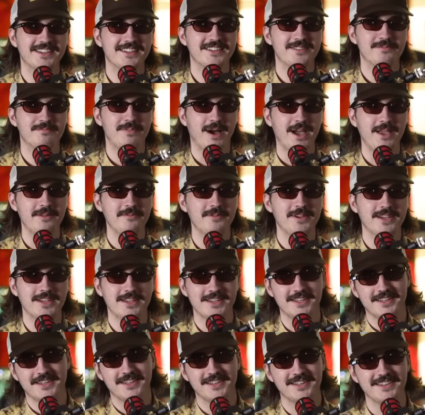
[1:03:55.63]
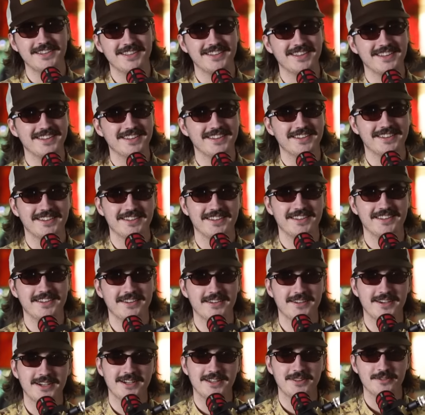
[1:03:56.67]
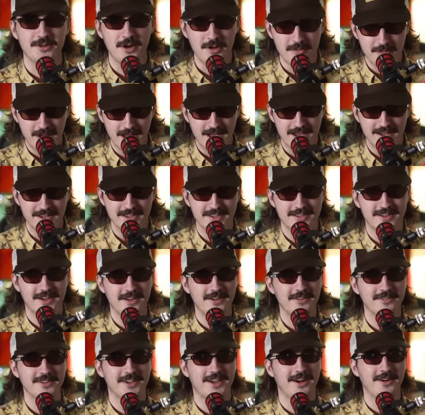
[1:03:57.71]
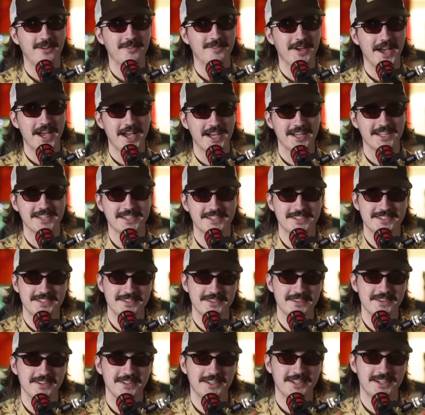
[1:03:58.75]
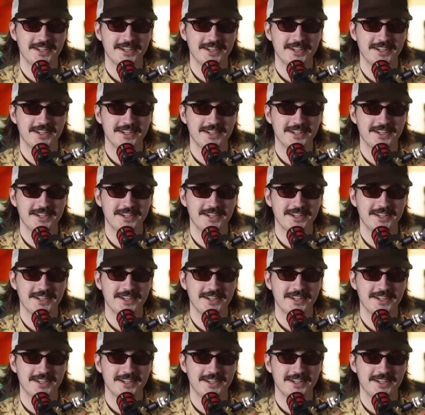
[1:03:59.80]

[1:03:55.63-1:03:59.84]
Bite me. Yeah. Throwback. Call call back to earlier.